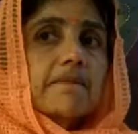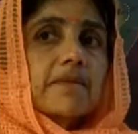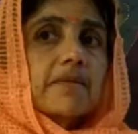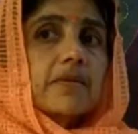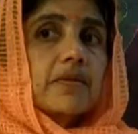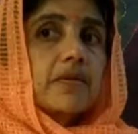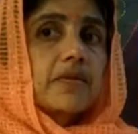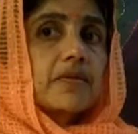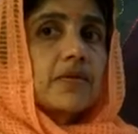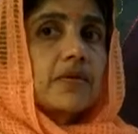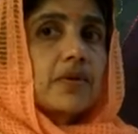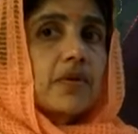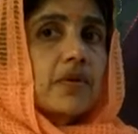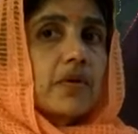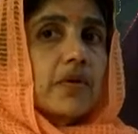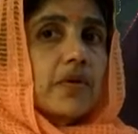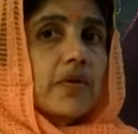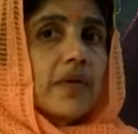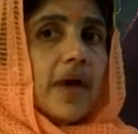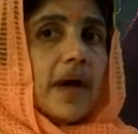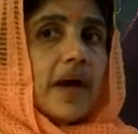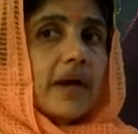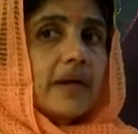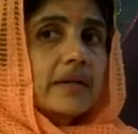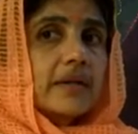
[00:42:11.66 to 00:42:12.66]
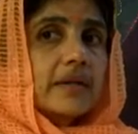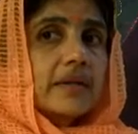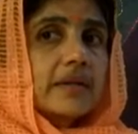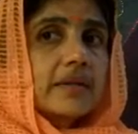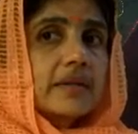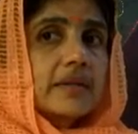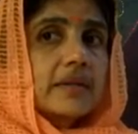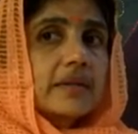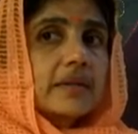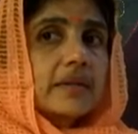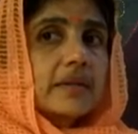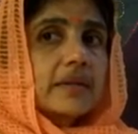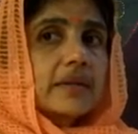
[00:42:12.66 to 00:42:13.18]
To show that
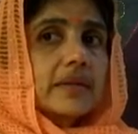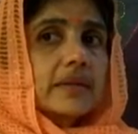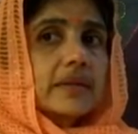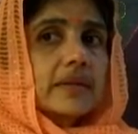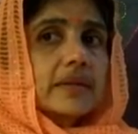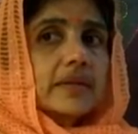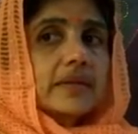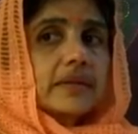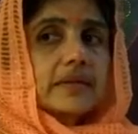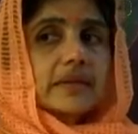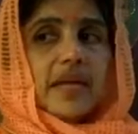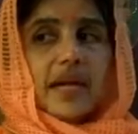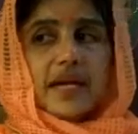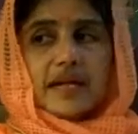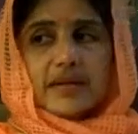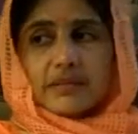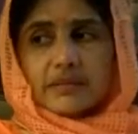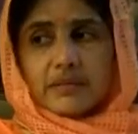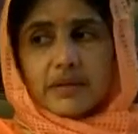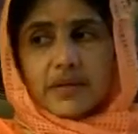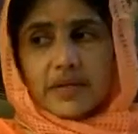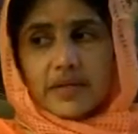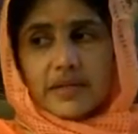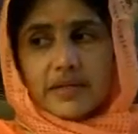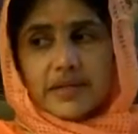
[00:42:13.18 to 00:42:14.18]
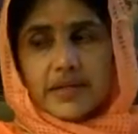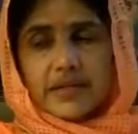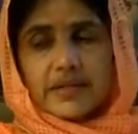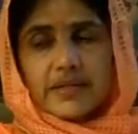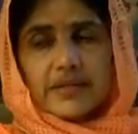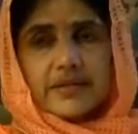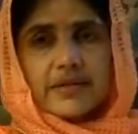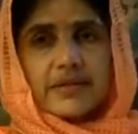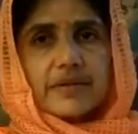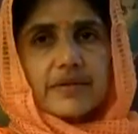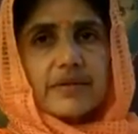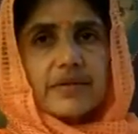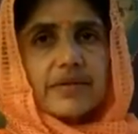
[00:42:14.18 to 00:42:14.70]
that
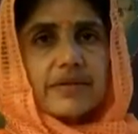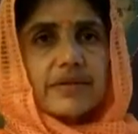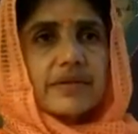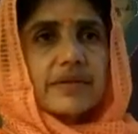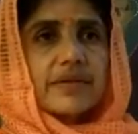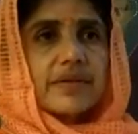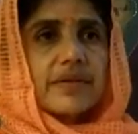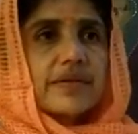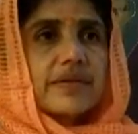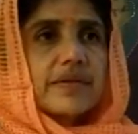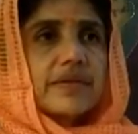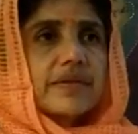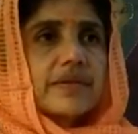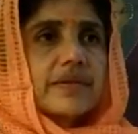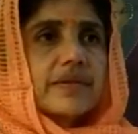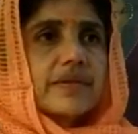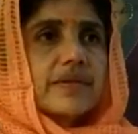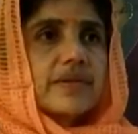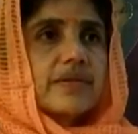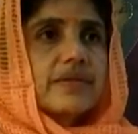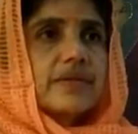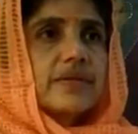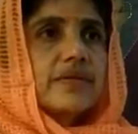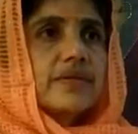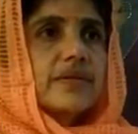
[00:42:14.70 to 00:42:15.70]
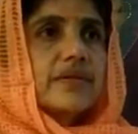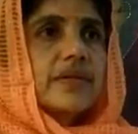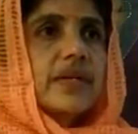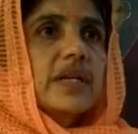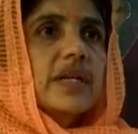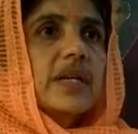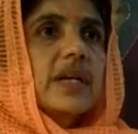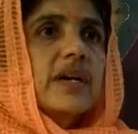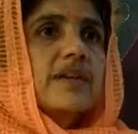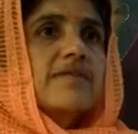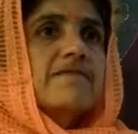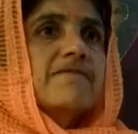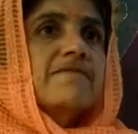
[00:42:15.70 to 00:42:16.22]
oneness, to
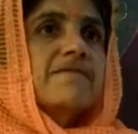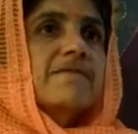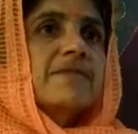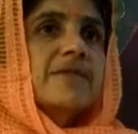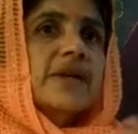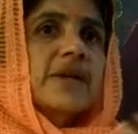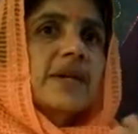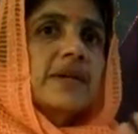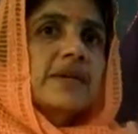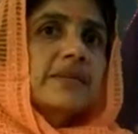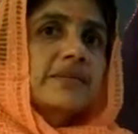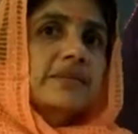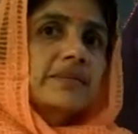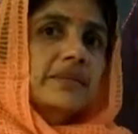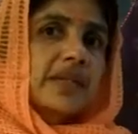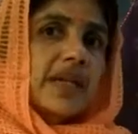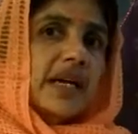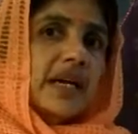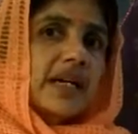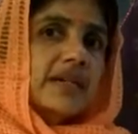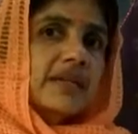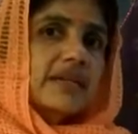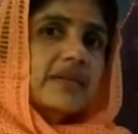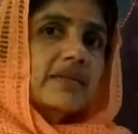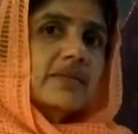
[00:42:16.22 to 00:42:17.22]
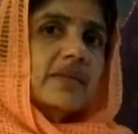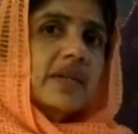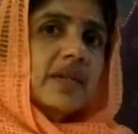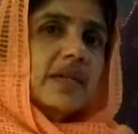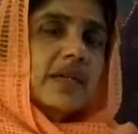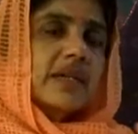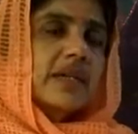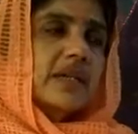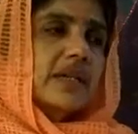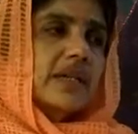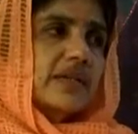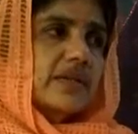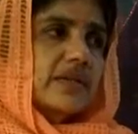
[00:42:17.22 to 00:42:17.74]
reaffirm that
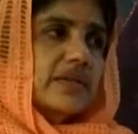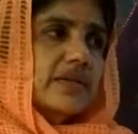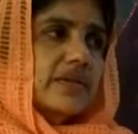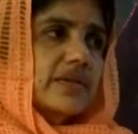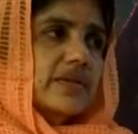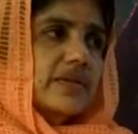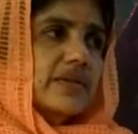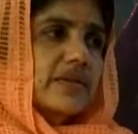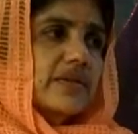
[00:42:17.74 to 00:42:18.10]
oneness.